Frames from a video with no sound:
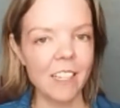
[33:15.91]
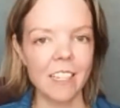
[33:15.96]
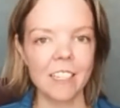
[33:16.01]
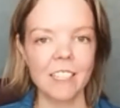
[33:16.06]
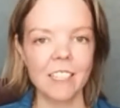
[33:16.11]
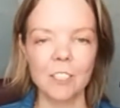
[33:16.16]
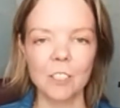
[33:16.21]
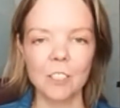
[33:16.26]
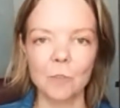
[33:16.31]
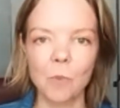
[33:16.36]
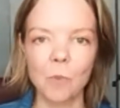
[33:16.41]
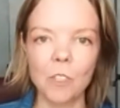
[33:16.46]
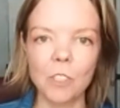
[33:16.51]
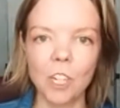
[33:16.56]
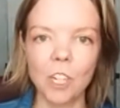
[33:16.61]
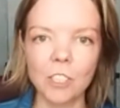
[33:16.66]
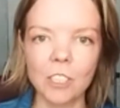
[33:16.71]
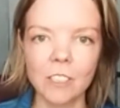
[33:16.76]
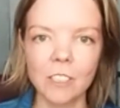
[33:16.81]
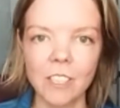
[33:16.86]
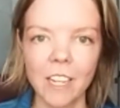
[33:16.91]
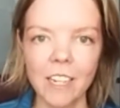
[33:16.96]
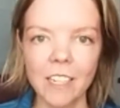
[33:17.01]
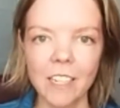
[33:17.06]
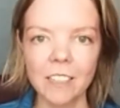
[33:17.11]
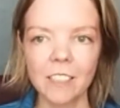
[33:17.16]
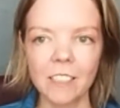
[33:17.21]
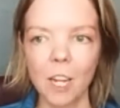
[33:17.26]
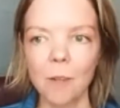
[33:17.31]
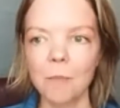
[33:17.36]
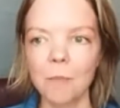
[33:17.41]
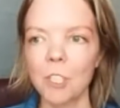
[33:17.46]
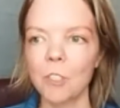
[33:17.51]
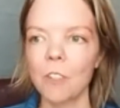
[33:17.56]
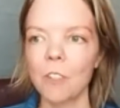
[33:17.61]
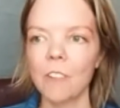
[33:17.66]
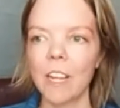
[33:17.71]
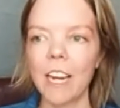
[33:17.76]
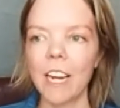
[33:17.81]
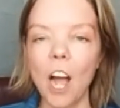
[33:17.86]
Like yeah. this is what our society has come
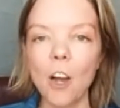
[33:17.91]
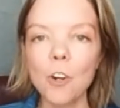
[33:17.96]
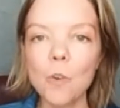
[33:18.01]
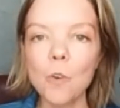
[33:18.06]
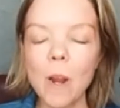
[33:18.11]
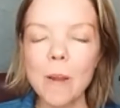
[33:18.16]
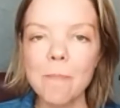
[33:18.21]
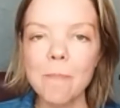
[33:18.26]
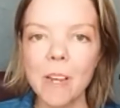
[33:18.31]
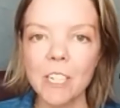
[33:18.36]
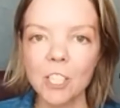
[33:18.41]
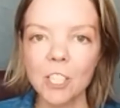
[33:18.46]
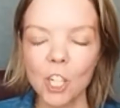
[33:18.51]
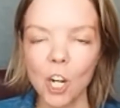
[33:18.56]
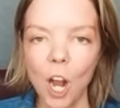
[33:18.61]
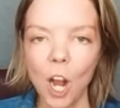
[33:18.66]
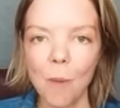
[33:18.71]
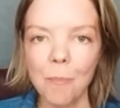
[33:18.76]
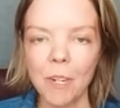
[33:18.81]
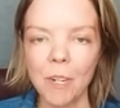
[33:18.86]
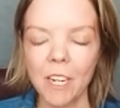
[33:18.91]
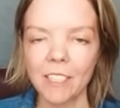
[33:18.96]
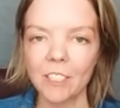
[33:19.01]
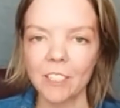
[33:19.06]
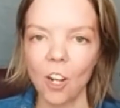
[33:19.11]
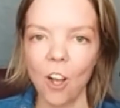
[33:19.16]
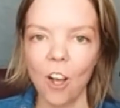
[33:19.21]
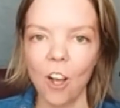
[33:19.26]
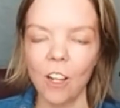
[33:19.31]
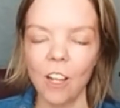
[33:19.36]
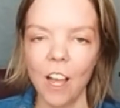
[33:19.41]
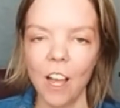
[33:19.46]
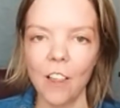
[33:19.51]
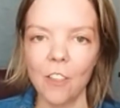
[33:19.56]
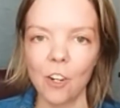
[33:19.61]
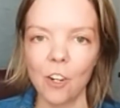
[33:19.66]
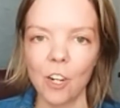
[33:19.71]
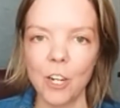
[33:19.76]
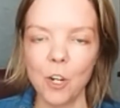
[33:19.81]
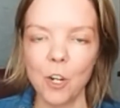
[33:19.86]
to of like how do I measure up against all
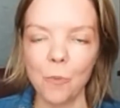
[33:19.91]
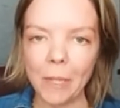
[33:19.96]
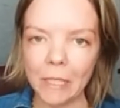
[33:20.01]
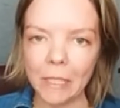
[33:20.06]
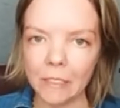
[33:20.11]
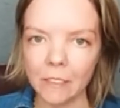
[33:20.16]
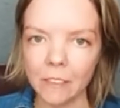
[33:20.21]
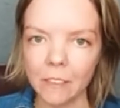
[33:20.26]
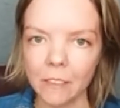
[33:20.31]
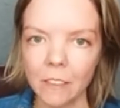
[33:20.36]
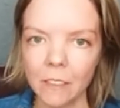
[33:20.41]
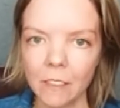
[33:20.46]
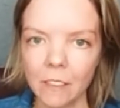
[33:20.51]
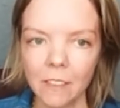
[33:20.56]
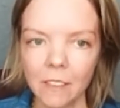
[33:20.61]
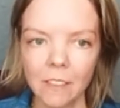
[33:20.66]
other humans?